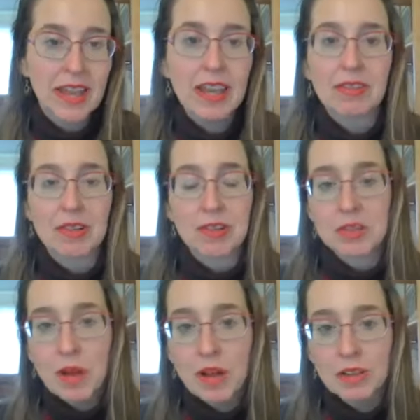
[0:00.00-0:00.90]
hey, if they're
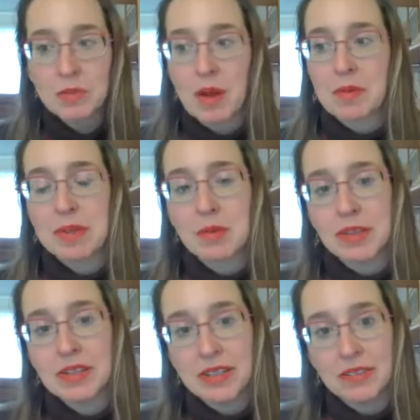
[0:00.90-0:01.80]
small, they're probably
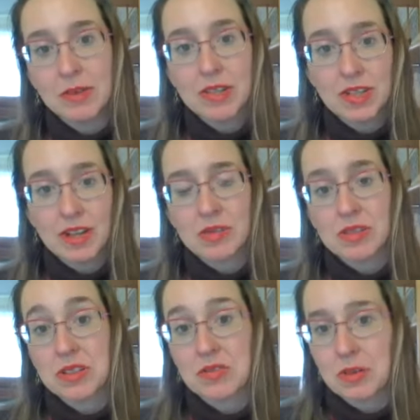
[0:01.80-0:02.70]
willing to give you a chance,
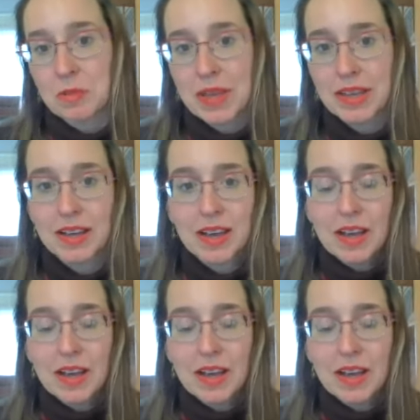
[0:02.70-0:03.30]
versus if they're big,